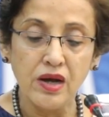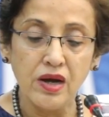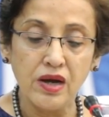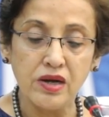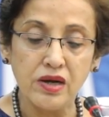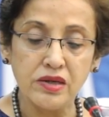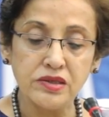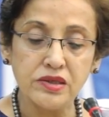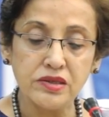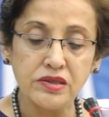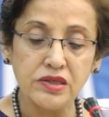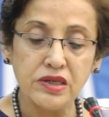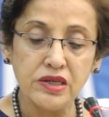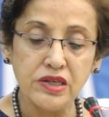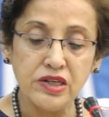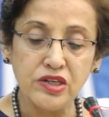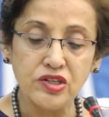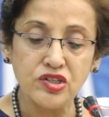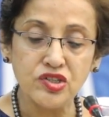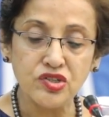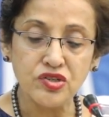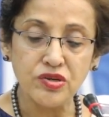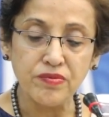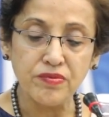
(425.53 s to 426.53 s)
Under the
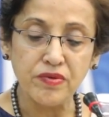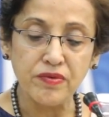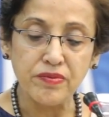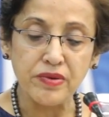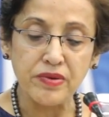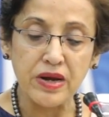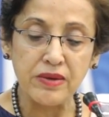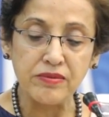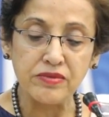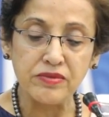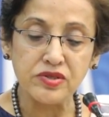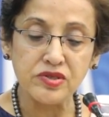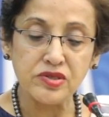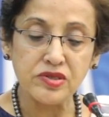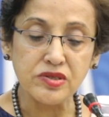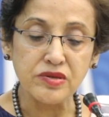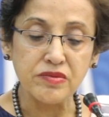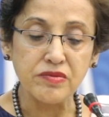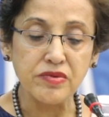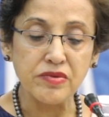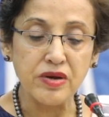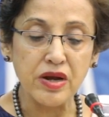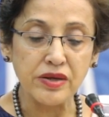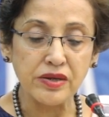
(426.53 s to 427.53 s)
leadership of Prime
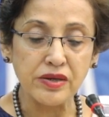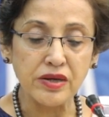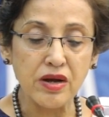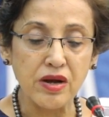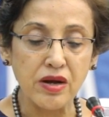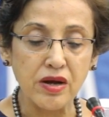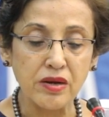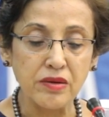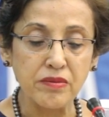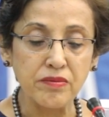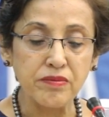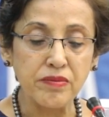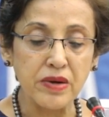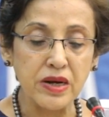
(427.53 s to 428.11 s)
Minister Imran Khan,